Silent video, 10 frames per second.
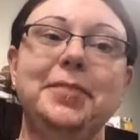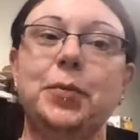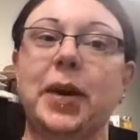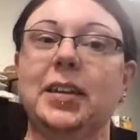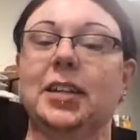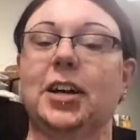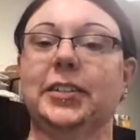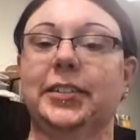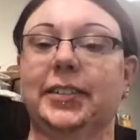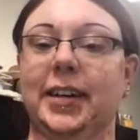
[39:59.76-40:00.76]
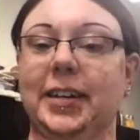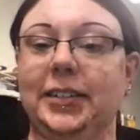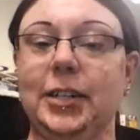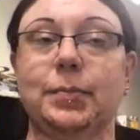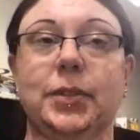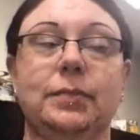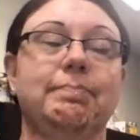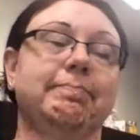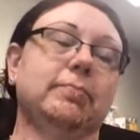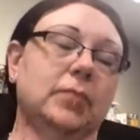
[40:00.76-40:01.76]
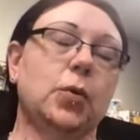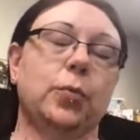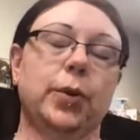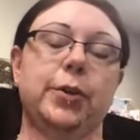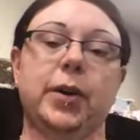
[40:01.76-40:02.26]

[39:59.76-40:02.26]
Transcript: Weight loss tips. Run